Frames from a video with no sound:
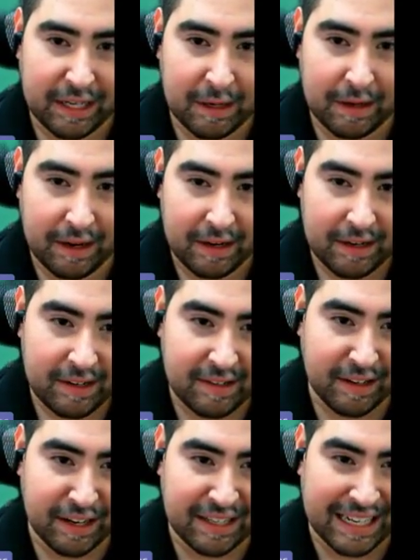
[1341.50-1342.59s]
So I can
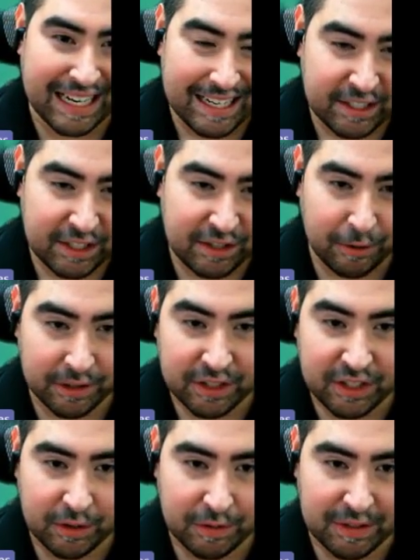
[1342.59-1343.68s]
select
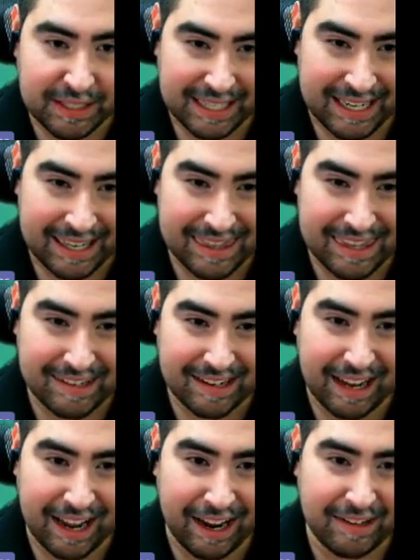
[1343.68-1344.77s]
certain students in
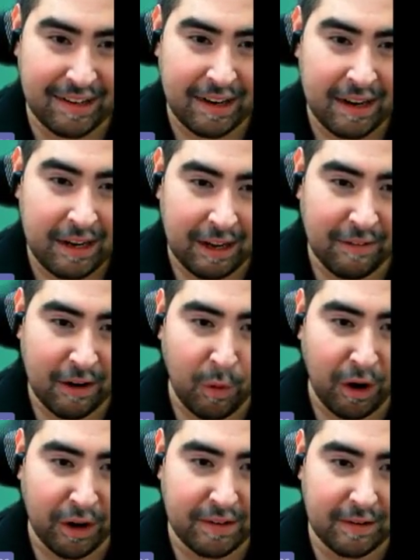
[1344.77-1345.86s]
this class if I
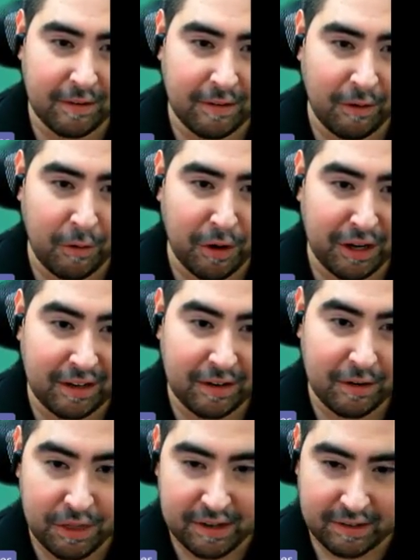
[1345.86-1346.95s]
wanted to, and I wanted
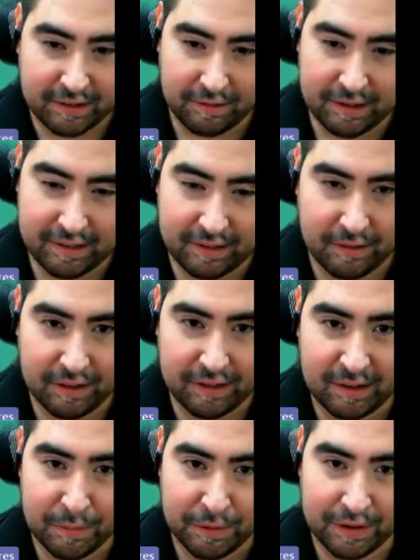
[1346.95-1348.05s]
to do these 3
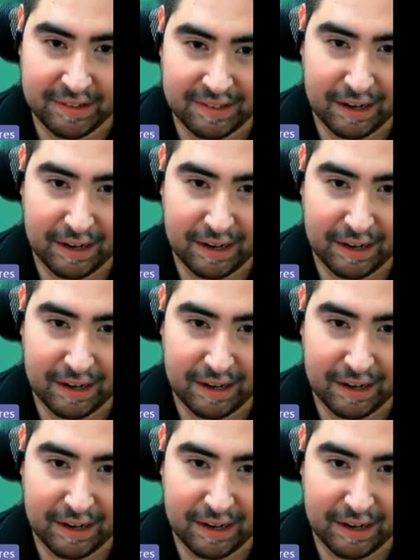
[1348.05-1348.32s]
students and